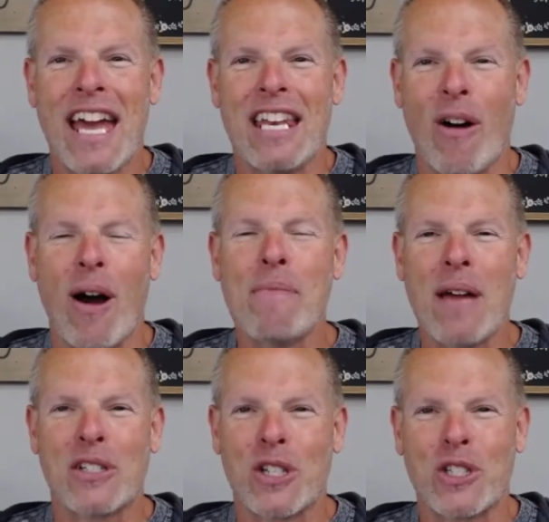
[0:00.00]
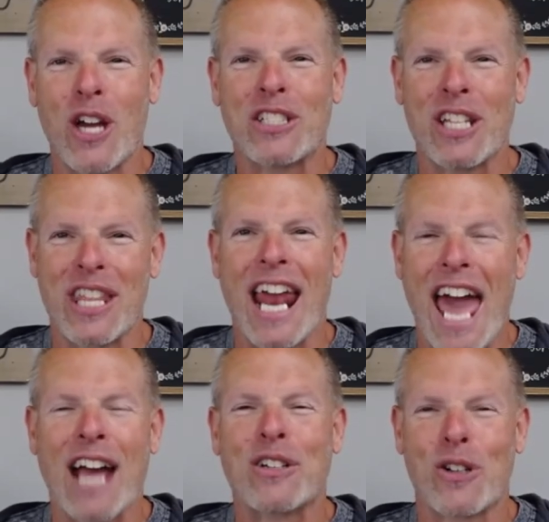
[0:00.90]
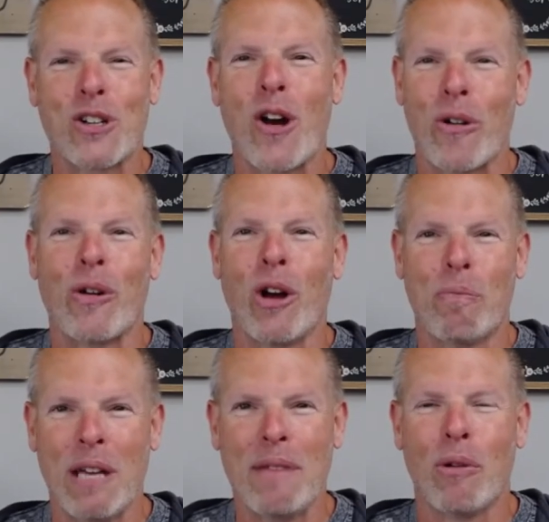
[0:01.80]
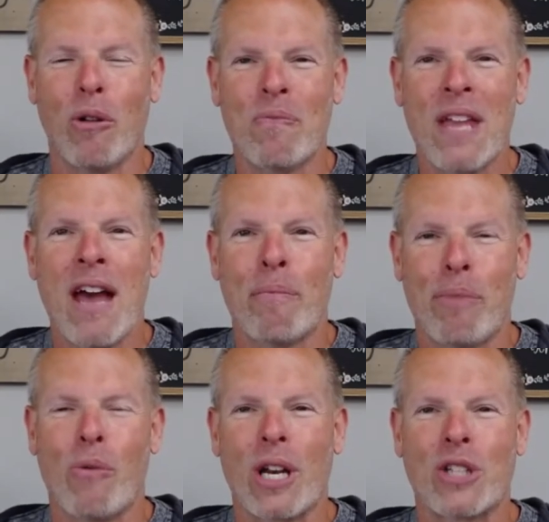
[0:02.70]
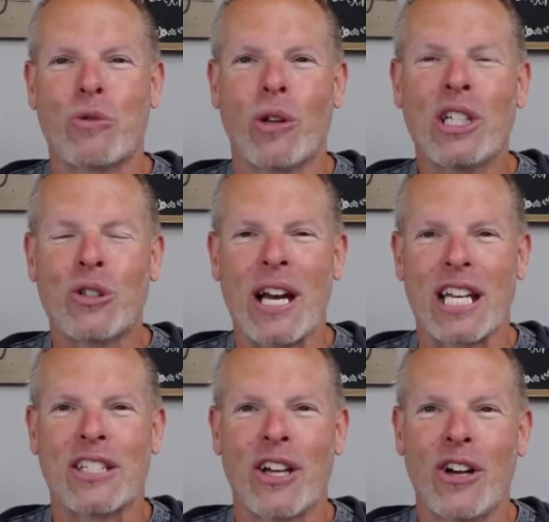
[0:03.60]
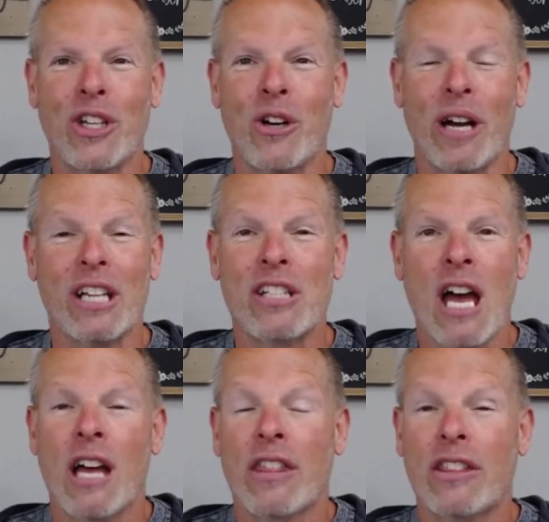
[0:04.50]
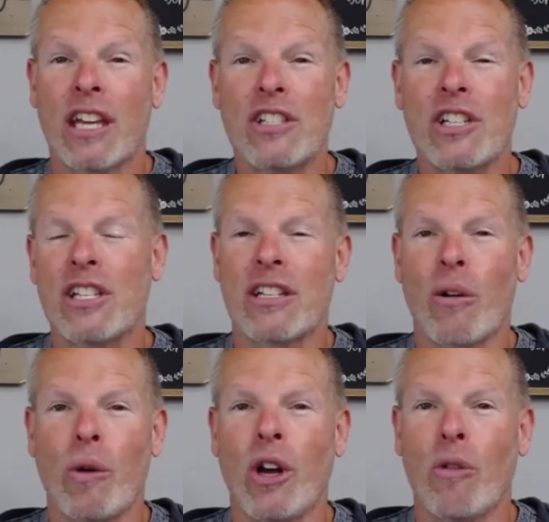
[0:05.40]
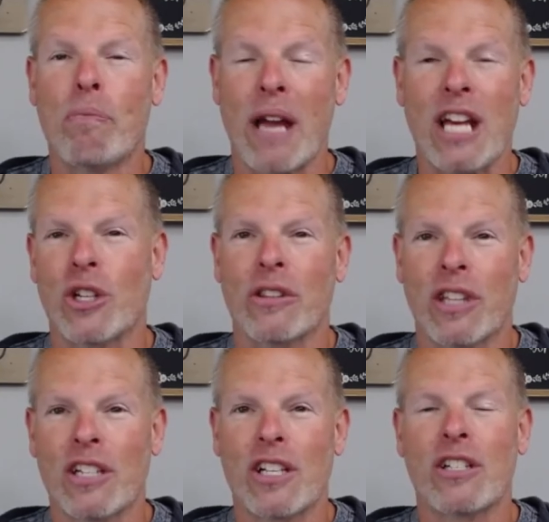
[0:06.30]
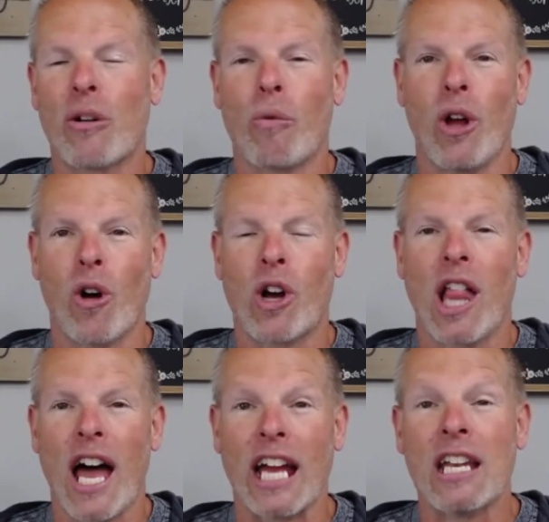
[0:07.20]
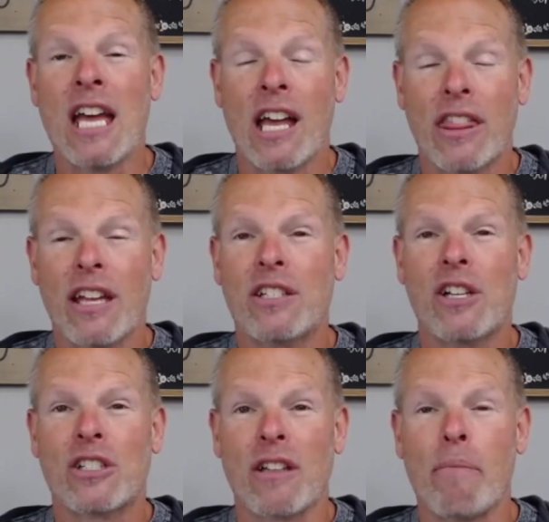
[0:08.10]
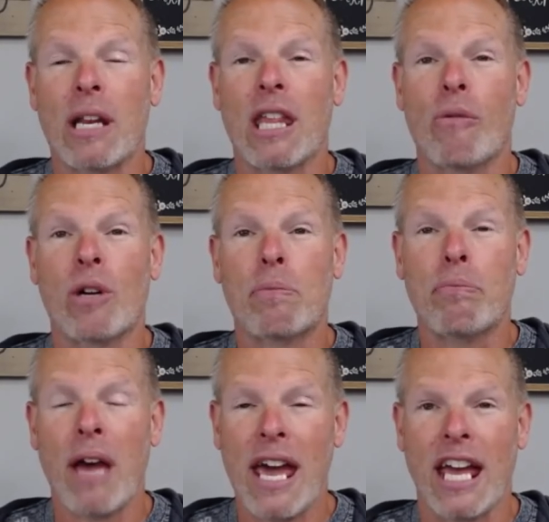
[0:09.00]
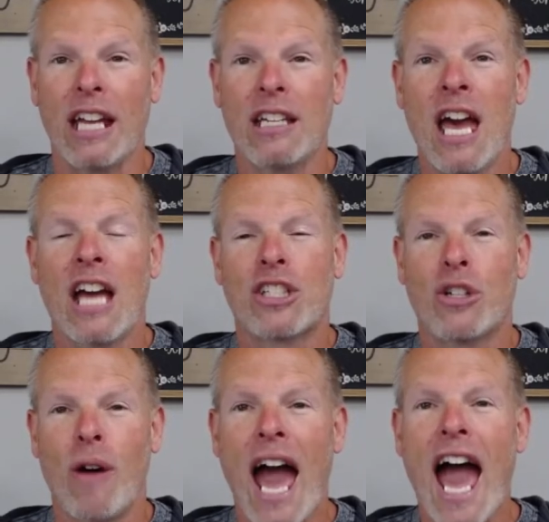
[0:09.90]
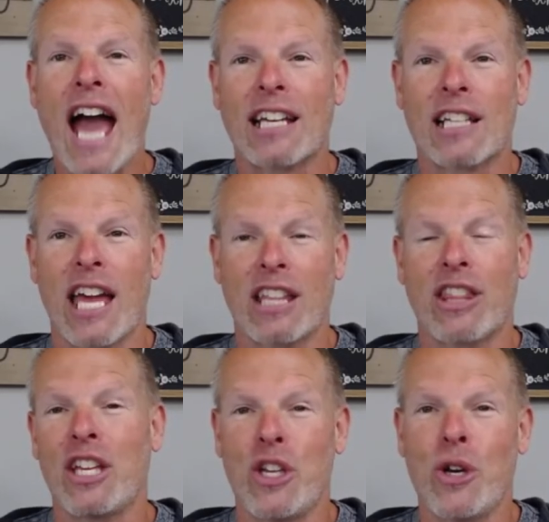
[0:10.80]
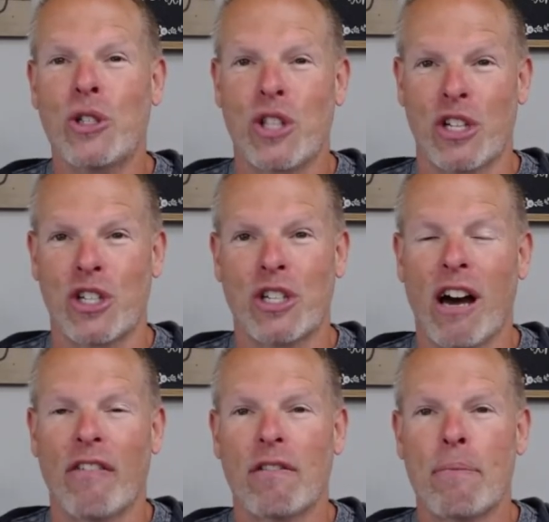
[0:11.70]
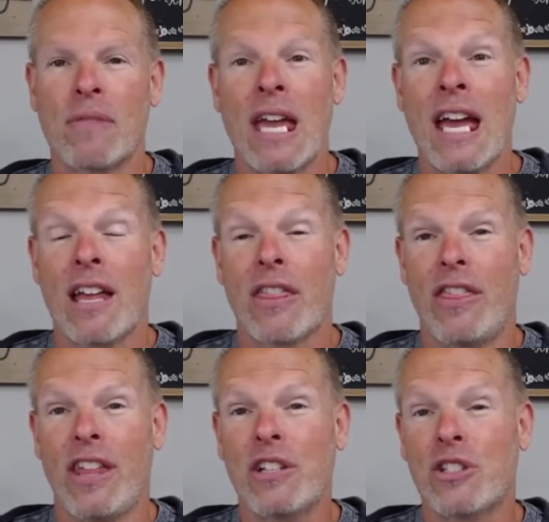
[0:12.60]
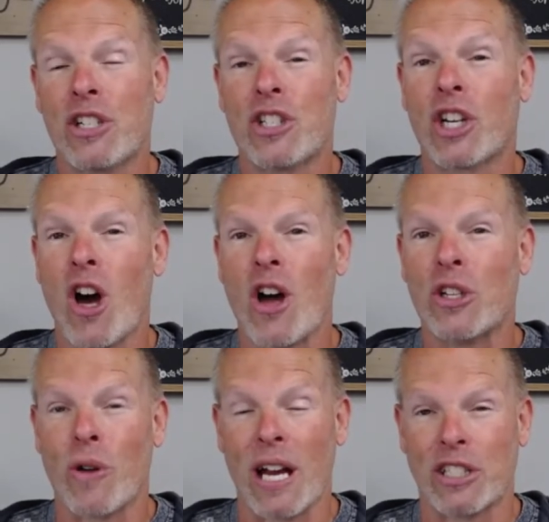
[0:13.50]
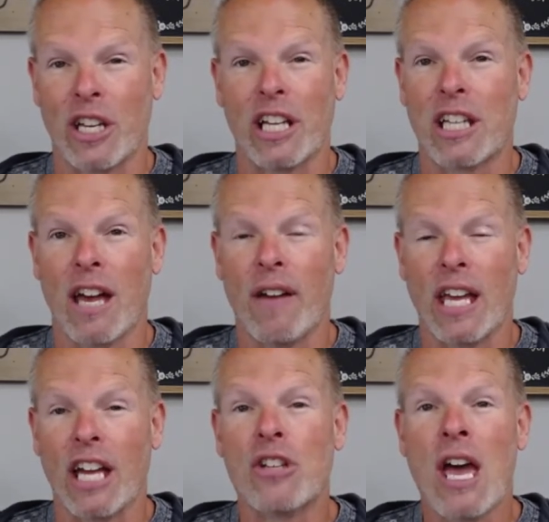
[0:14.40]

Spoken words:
Now, I'm not suggesting that actors aren't real people, but what it's really trying to tell you is that this isn't a real patient. This isn't a real client. This is somebody that was paid to act like they use this stuff. This is the contrast that he's giving, is